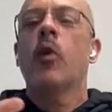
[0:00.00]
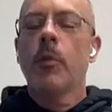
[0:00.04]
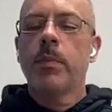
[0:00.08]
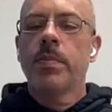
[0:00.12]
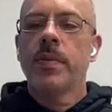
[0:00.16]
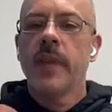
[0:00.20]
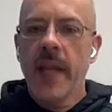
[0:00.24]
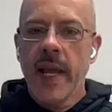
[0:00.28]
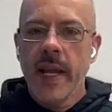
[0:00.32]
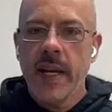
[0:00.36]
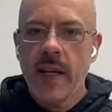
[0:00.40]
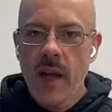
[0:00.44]

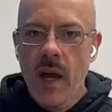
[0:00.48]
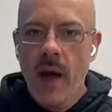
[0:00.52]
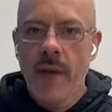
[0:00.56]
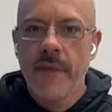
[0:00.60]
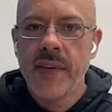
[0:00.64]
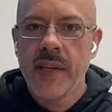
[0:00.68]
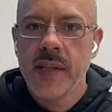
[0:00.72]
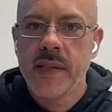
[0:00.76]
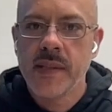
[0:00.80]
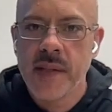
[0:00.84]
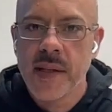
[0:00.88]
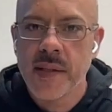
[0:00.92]
plane of
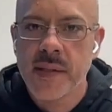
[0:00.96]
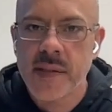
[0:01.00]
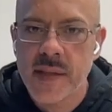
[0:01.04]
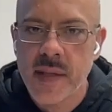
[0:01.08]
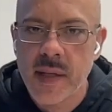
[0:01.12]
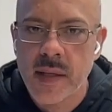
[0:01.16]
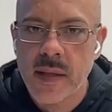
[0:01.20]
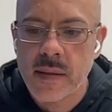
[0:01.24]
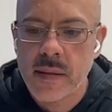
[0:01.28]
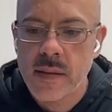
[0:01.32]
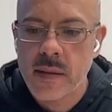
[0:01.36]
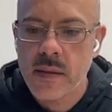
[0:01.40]

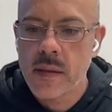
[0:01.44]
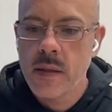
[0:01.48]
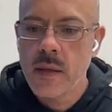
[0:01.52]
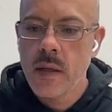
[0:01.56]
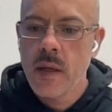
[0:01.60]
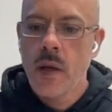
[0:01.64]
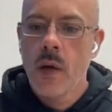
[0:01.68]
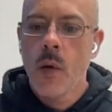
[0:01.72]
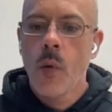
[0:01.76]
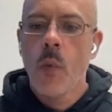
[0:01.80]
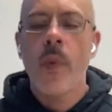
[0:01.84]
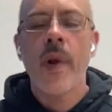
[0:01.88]
existence
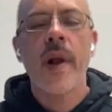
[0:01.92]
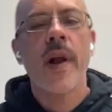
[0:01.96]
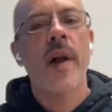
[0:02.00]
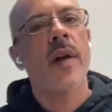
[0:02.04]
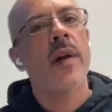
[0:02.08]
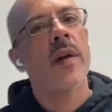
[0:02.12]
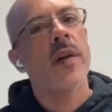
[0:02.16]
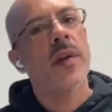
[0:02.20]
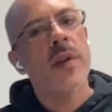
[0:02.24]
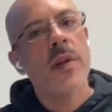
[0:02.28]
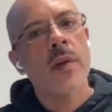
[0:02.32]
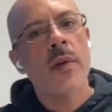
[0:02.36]

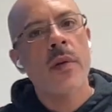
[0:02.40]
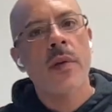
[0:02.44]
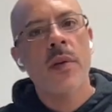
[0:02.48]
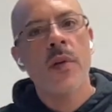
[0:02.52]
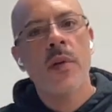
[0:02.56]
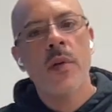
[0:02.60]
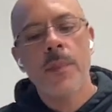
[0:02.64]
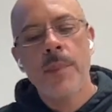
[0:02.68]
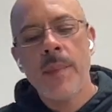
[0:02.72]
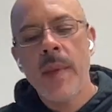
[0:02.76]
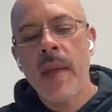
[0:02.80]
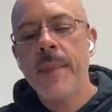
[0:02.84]
where
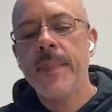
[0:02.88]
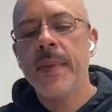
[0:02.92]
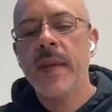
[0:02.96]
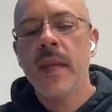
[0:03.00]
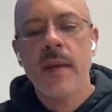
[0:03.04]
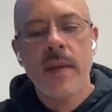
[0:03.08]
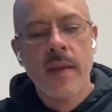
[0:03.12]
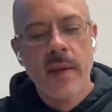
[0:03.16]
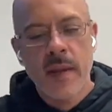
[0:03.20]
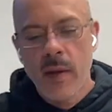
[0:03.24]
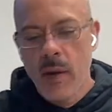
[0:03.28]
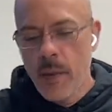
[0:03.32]
you
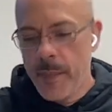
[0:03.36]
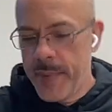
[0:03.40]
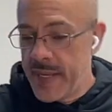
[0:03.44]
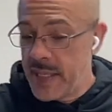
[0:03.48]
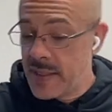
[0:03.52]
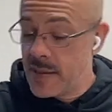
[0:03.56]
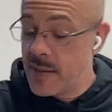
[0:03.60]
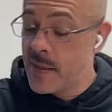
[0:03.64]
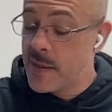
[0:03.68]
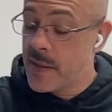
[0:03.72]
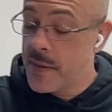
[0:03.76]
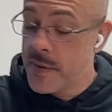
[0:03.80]
maybe,
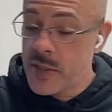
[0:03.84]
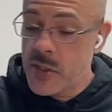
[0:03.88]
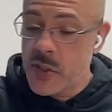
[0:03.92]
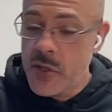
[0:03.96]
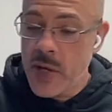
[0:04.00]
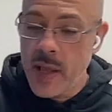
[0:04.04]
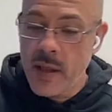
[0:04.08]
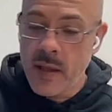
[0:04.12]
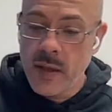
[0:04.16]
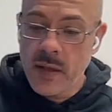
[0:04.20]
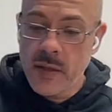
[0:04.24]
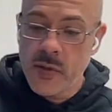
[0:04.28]
because it's in the
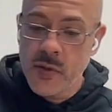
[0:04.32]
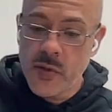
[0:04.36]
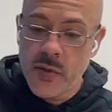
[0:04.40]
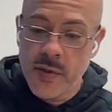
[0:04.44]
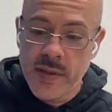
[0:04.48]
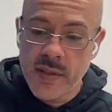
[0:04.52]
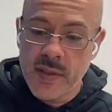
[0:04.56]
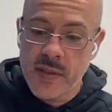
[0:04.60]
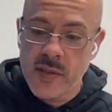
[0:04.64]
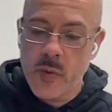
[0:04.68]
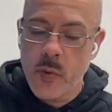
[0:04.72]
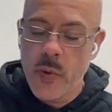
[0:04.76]
challenge,
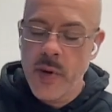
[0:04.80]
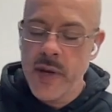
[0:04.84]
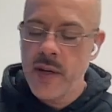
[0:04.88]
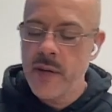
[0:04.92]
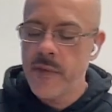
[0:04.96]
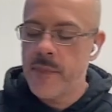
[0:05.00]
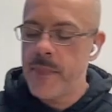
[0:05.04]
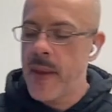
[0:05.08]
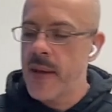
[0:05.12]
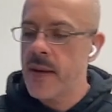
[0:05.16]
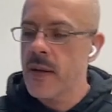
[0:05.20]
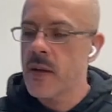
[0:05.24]
this Queen
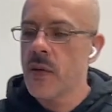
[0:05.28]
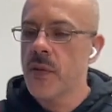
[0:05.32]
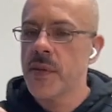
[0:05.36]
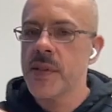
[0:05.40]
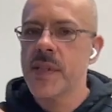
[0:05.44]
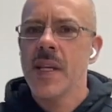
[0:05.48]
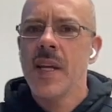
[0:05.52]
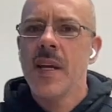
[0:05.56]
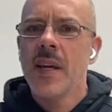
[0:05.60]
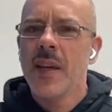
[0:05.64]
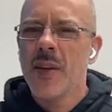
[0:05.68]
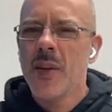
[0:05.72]
of
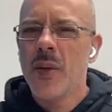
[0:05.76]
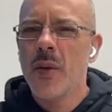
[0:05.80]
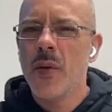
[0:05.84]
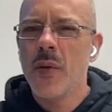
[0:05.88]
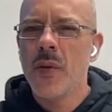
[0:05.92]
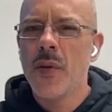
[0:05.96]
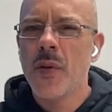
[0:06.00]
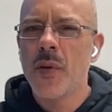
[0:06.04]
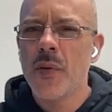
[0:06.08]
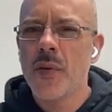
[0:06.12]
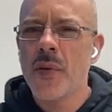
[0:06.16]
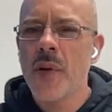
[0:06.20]
Pentacles,
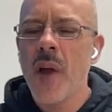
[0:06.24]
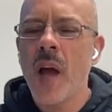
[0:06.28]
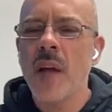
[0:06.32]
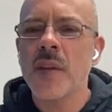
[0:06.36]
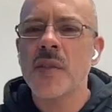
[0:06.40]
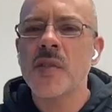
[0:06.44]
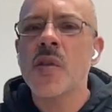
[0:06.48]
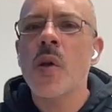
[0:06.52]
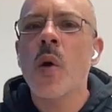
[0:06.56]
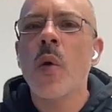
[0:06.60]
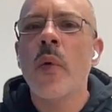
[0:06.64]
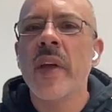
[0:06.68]
you're
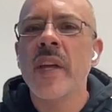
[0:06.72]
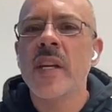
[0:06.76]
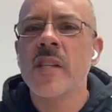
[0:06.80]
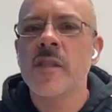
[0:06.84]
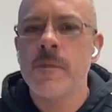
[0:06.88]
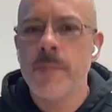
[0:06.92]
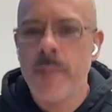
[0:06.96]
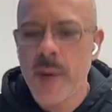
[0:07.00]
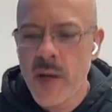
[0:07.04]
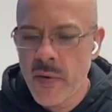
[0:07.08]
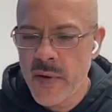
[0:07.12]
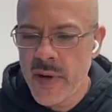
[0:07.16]
not so
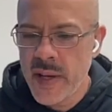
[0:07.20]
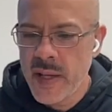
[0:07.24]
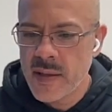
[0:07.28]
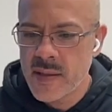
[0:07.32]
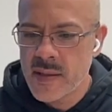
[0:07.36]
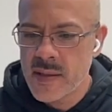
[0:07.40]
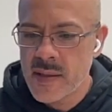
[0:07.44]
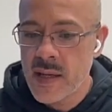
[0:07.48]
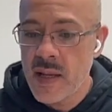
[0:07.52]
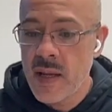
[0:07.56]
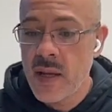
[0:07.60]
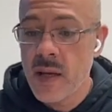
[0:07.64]

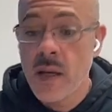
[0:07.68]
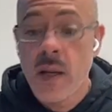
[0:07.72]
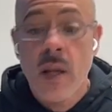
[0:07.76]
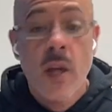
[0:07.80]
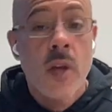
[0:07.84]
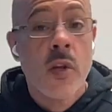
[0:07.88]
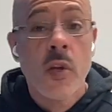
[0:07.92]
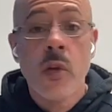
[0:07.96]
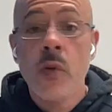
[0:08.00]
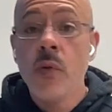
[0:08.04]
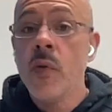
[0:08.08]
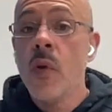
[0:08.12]
experienced in.
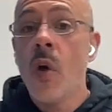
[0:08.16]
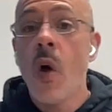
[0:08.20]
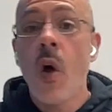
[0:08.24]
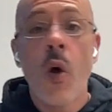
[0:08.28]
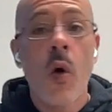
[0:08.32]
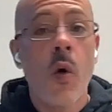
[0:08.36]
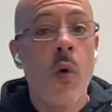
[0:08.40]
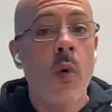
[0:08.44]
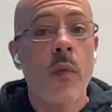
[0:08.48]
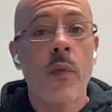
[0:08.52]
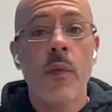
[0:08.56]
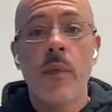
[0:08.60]
You
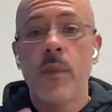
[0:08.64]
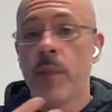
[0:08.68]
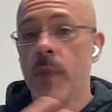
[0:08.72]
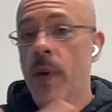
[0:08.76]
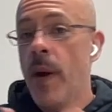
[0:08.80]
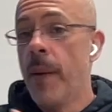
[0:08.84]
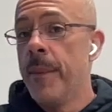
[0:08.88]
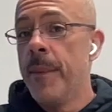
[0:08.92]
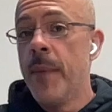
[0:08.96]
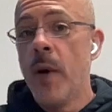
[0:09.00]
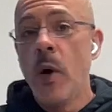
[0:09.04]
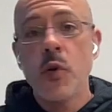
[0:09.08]
know
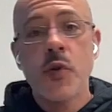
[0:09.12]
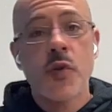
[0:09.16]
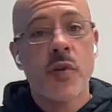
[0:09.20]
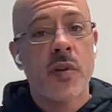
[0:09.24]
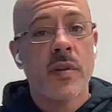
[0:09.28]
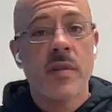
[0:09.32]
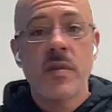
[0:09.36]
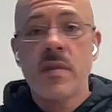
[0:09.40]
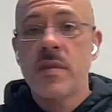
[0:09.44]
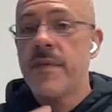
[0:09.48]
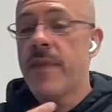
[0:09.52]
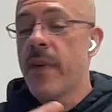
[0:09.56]

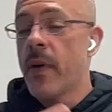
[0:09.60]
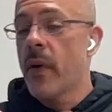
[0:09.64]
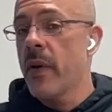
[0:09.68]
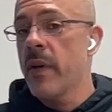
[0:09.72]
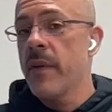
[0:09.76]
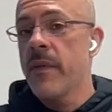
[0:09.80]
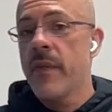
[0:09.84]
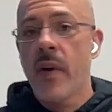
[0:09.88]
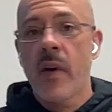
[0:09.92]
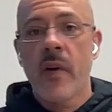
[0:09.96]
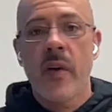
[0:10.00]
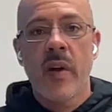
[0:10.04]
emotions
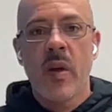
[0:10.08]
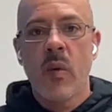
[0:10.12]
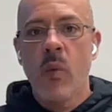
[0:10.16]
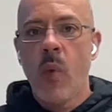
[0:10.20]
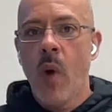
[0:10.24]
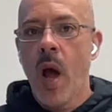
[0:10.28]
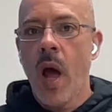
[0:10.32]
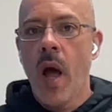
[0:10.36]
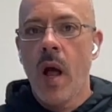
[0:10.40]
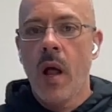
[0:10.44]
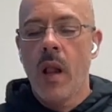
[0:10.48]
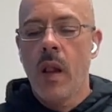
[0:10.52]
very, very
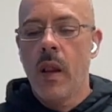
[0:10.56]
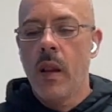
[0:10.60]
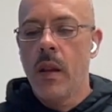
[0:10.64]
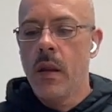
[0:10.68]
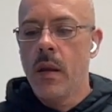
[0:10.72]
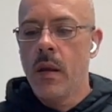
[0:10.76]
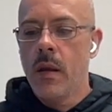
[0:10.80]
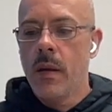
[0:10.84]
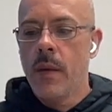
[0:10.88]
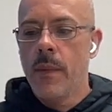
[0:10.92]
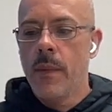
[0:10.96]
well.